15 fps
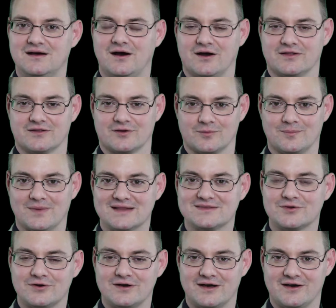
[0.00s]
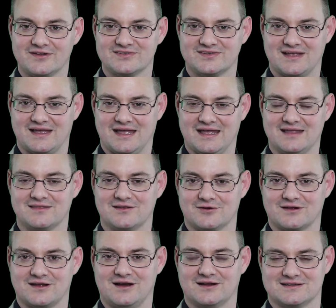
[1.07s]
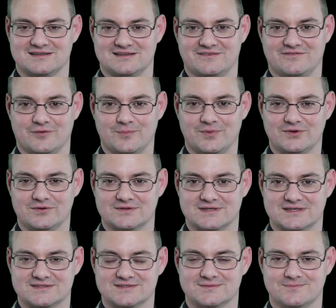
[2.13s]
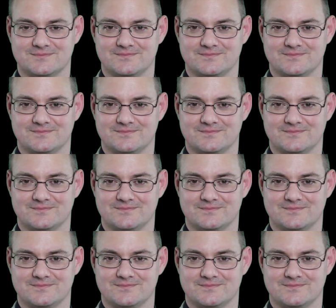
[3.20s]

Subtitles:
on their mental health and their cognitive abilities.